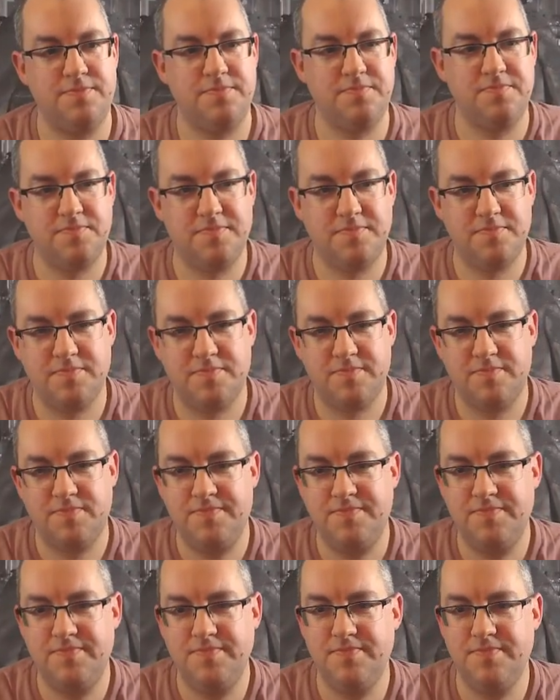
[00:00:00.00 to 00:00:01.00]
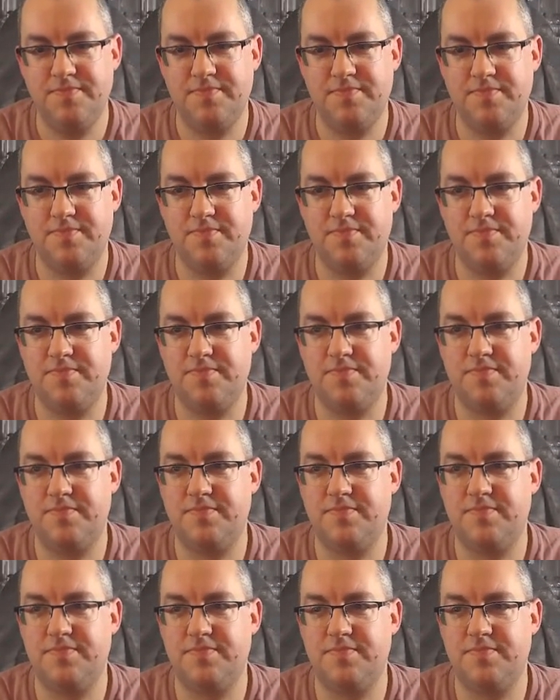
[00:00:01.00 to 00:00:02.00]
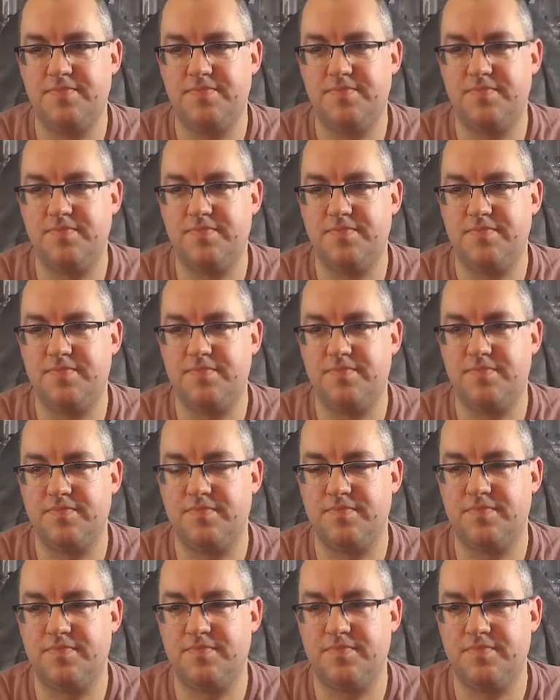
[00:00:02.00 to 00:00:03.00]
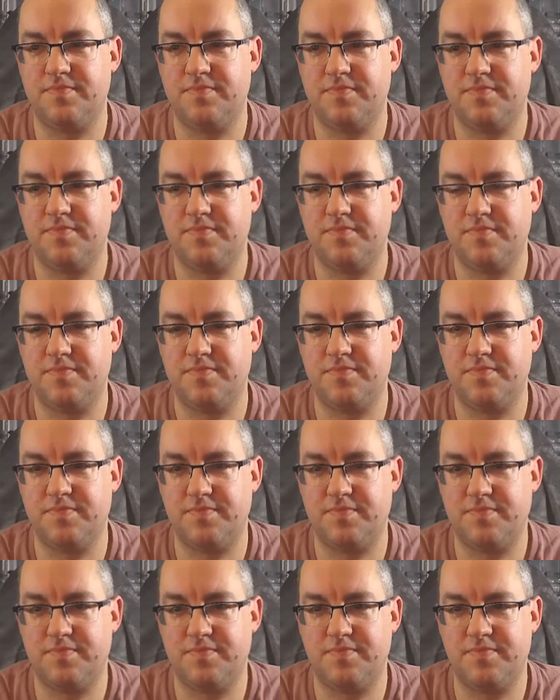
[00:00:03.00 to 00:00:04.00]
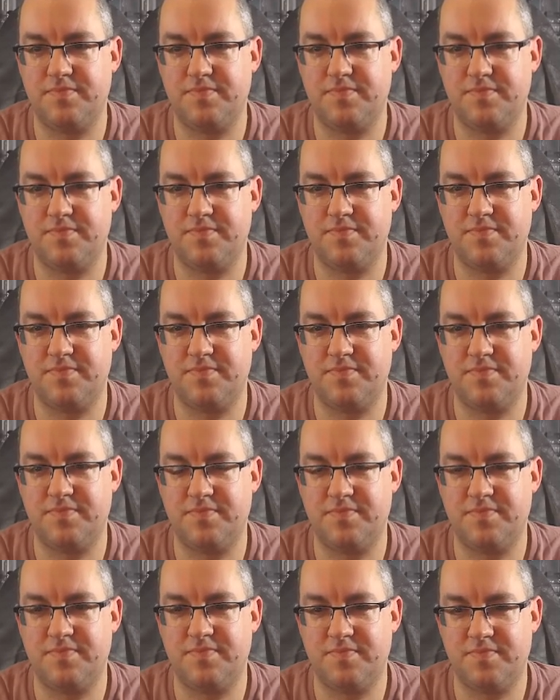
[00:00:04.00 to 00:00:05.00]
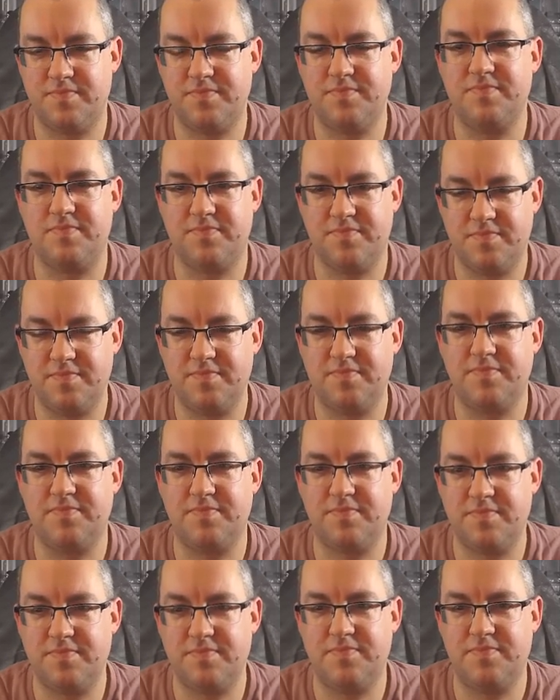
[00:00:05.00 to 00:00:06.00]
No words are spoken by the person on screen.